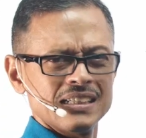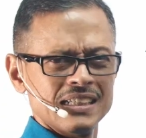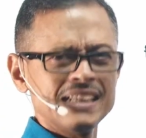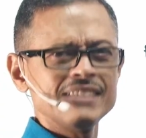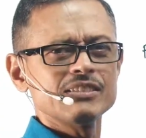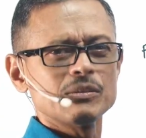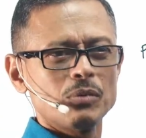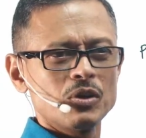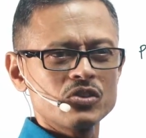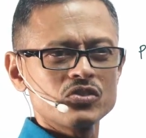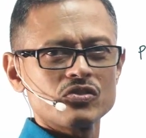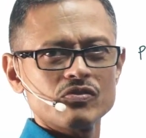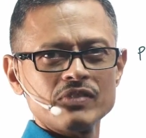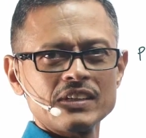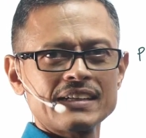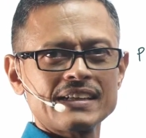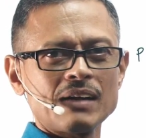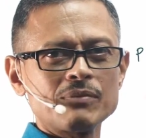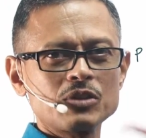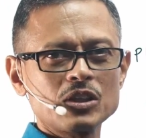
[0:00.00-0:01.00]
Leave the books,
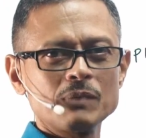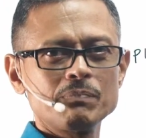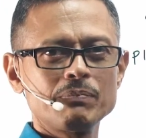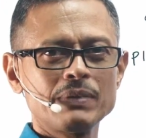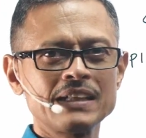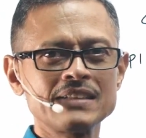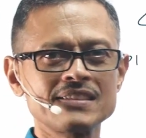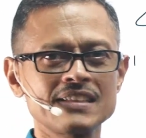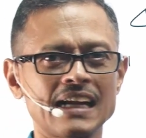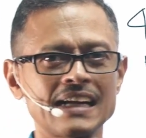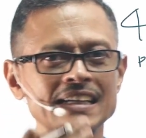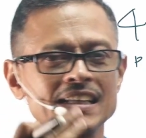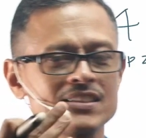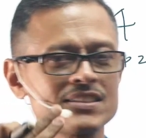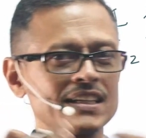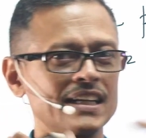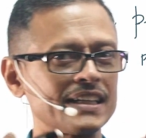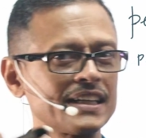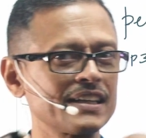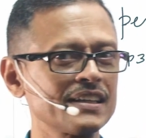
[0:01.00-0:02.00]
we'll come to the pens and
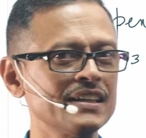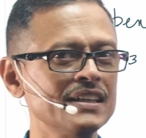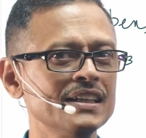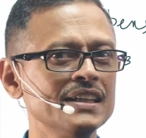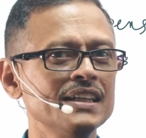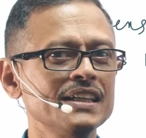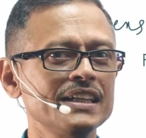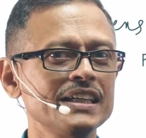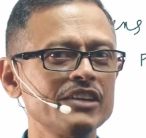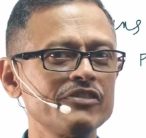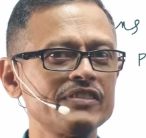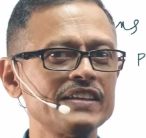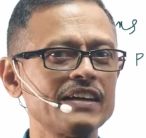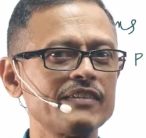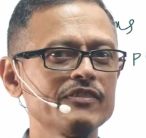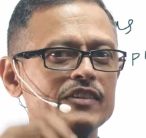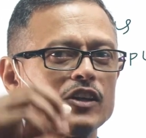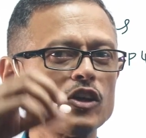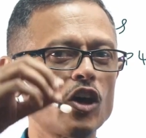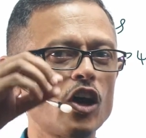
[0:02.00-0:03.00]
understand it. If they
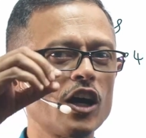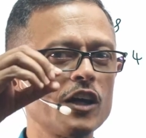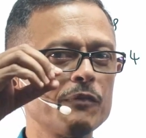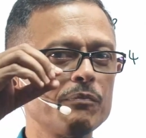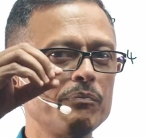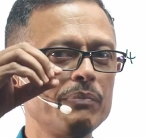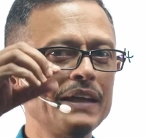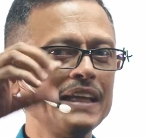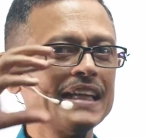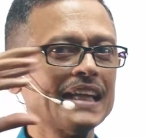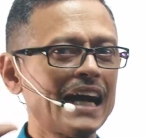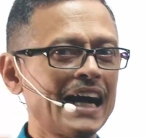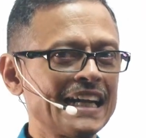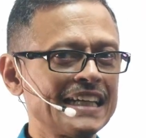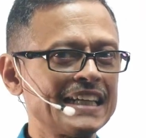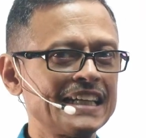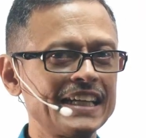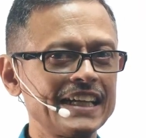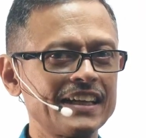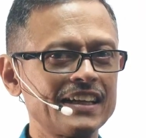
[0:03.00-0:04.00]
have not been
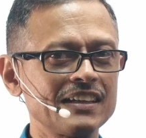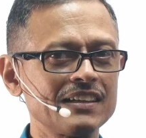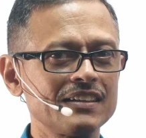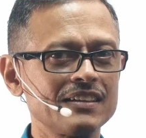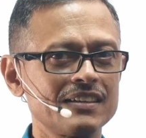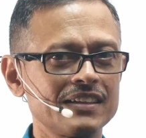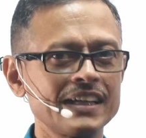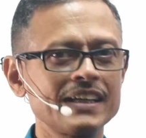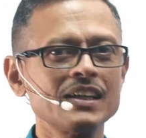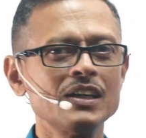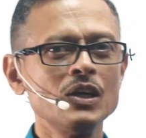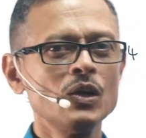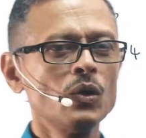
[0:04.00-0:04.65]
identical, right?